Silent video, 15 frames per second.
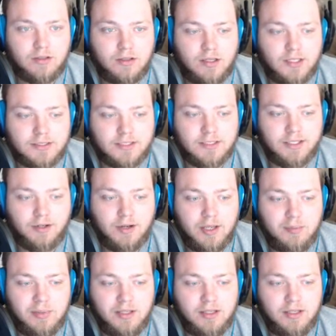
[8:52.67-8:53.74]
I was gonna go
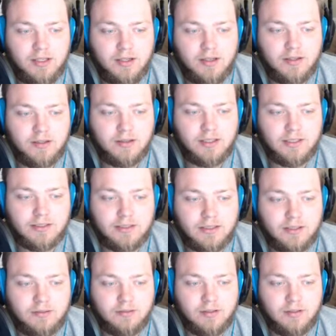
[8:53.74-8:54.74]
AP. That stuff.